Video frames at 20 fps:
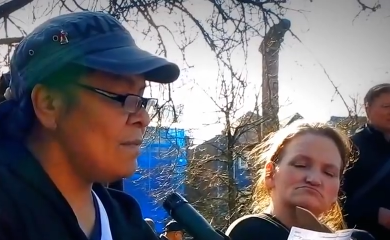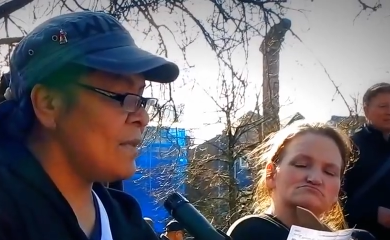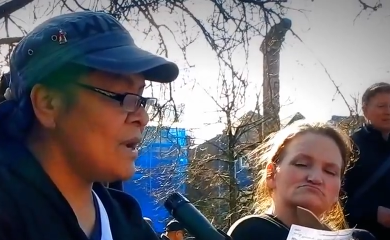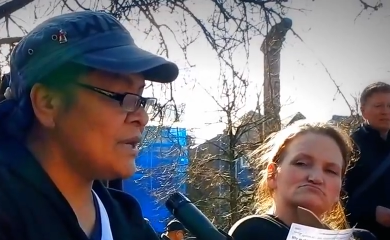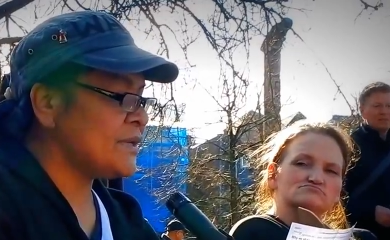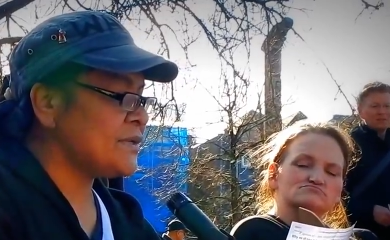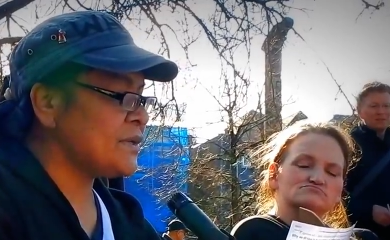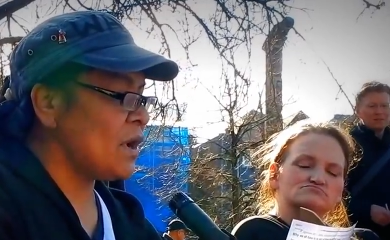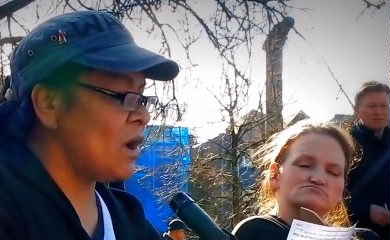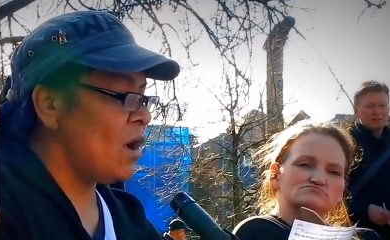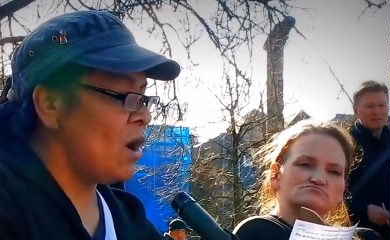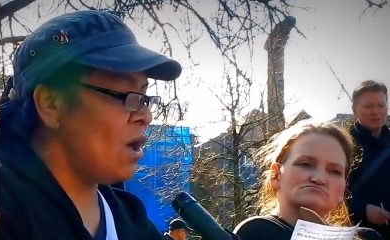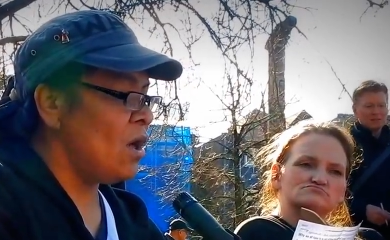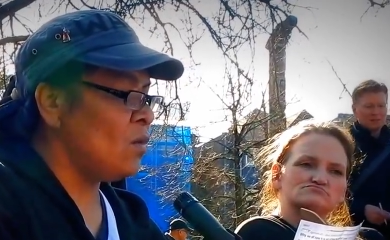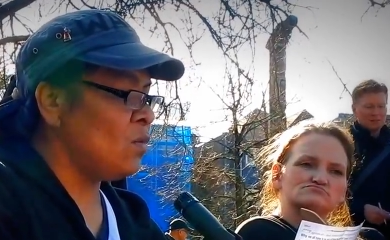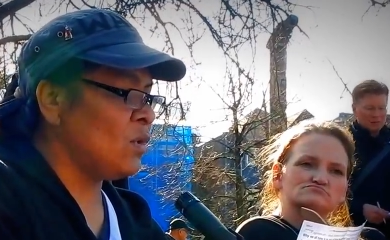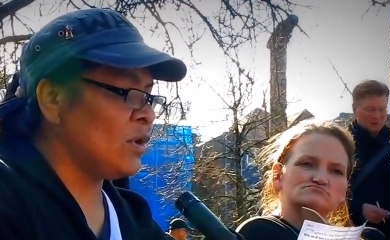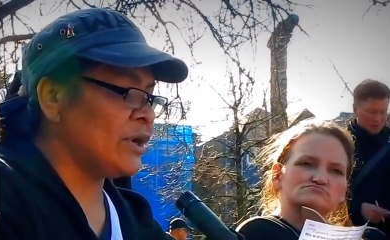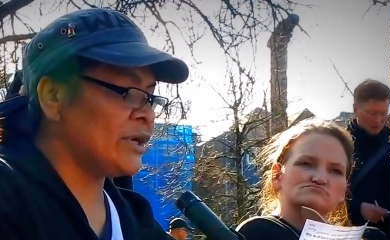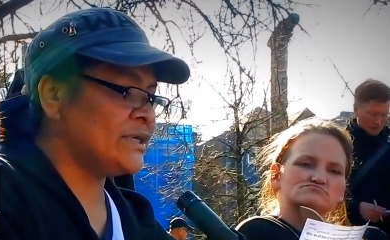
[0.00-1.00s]
Speaker 1: must
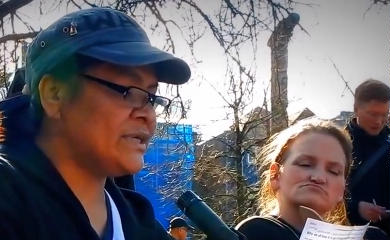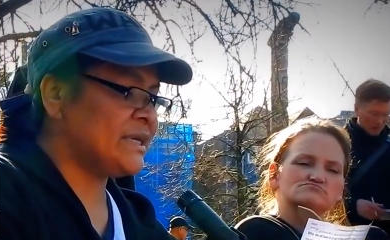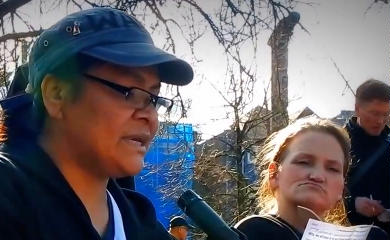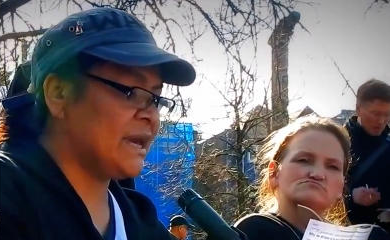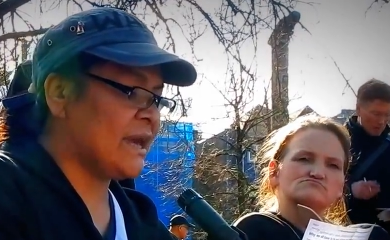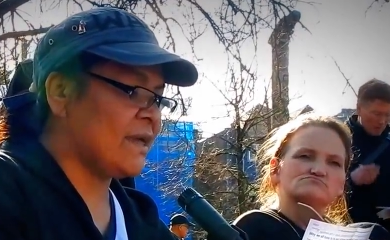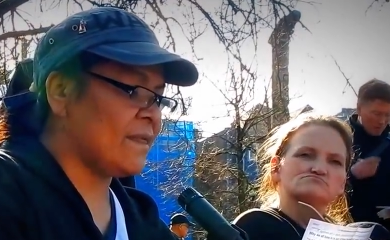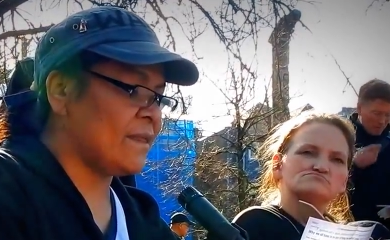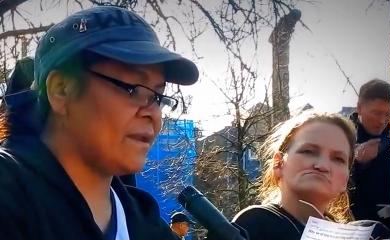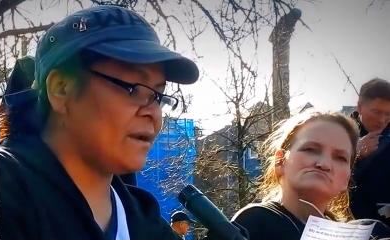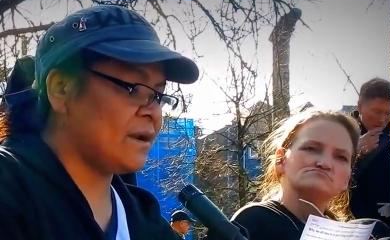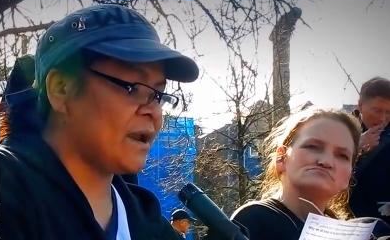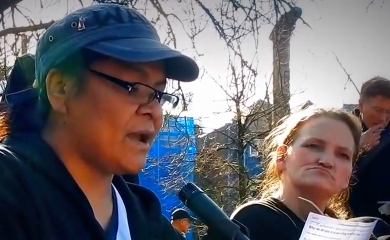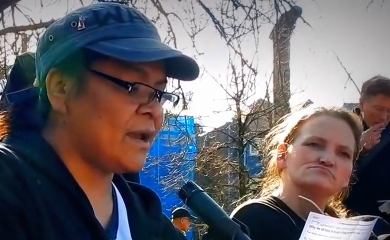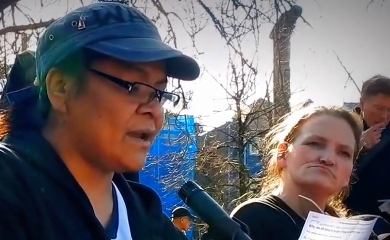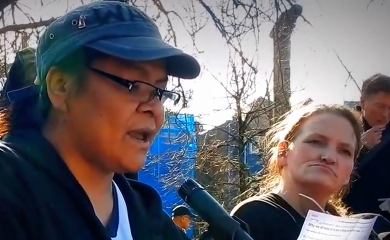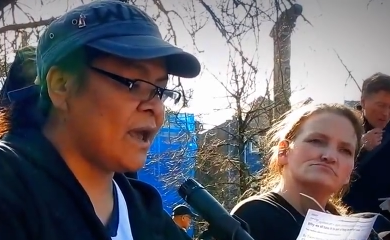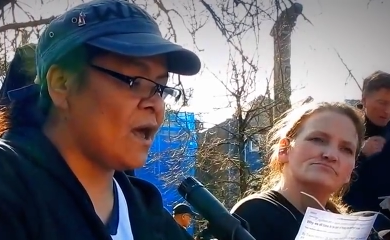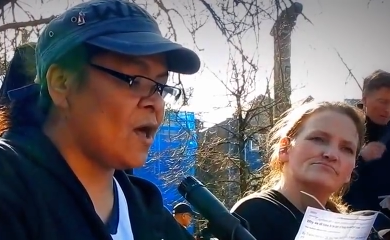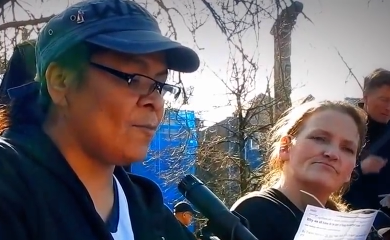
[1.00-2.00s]
all work together
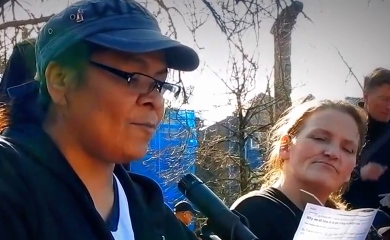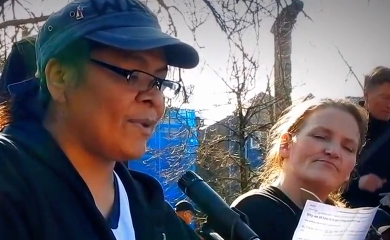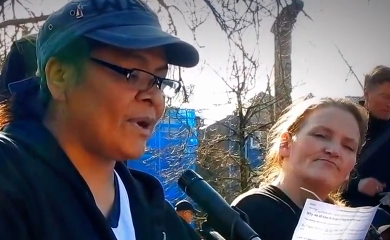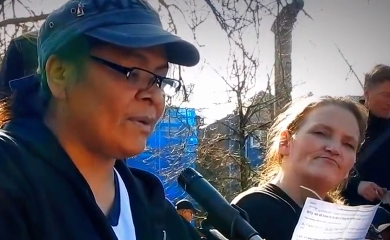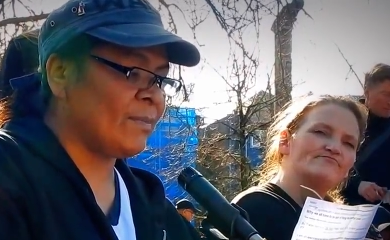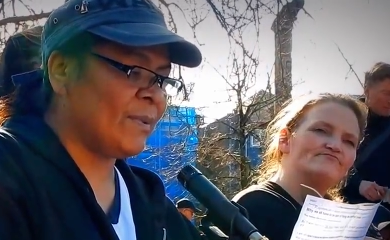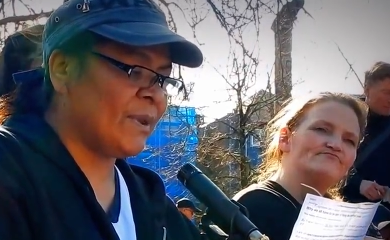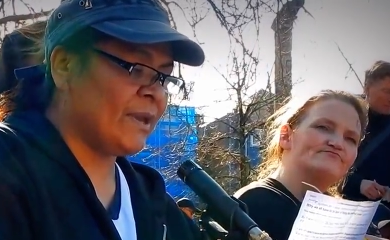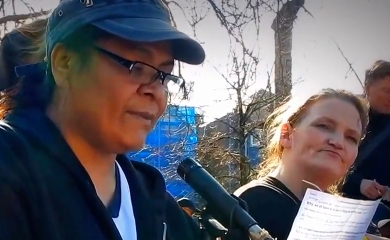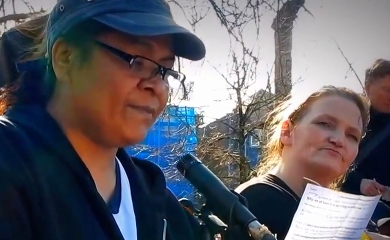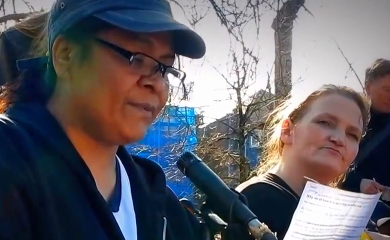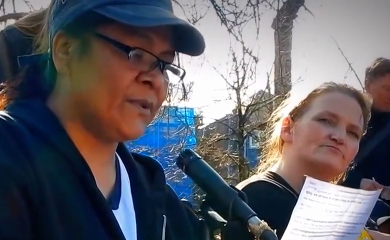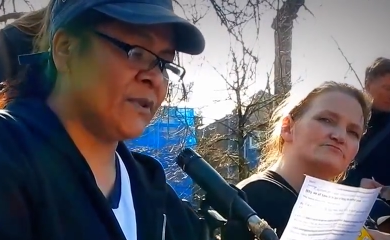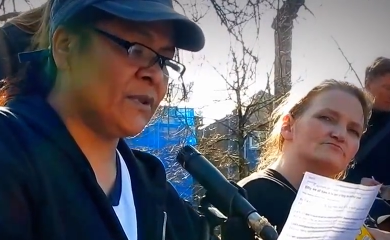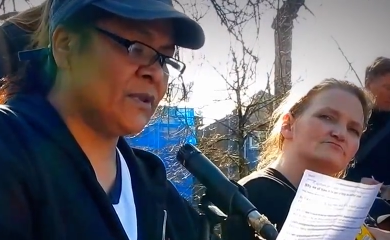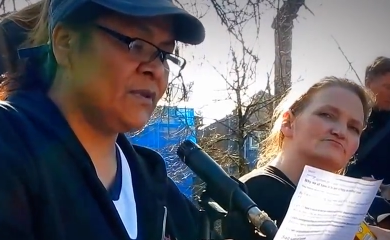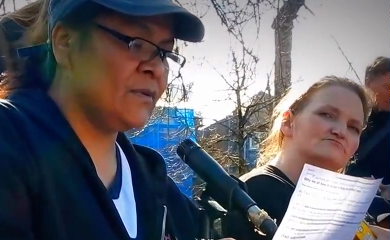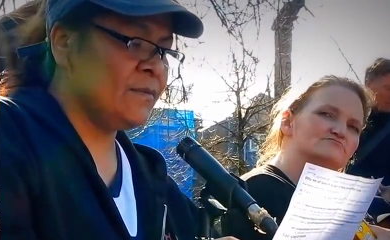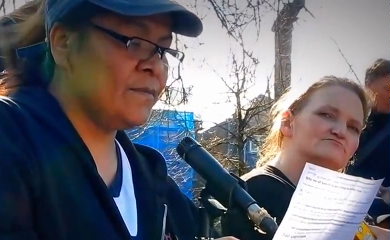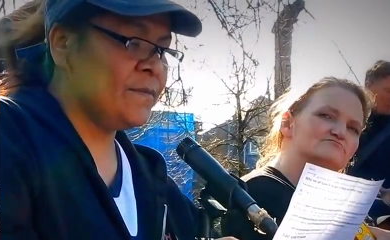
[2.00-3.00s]
and help our people